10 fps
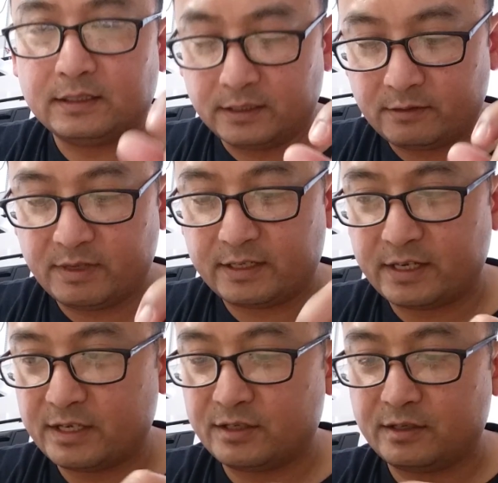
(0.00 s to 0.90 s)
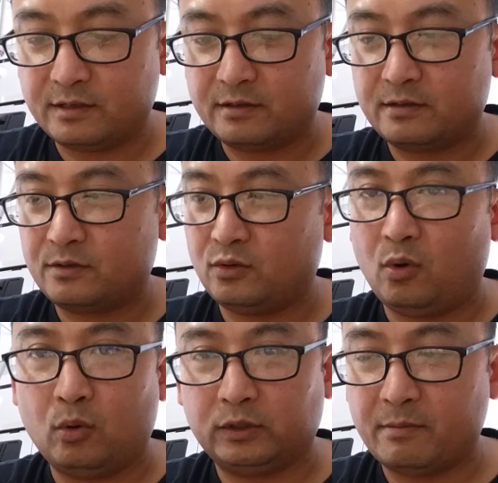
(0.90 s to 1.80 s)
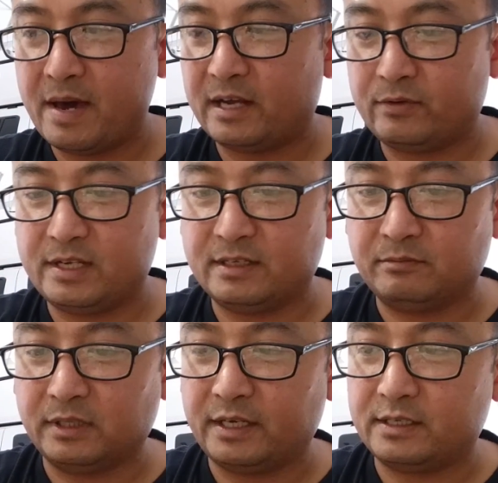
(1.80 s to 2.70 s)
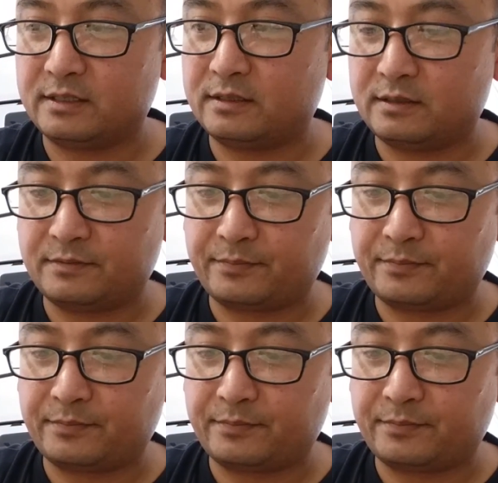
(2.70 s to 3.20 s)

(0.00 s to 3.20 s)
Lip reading: a little bit of tension to hold the batteries in place.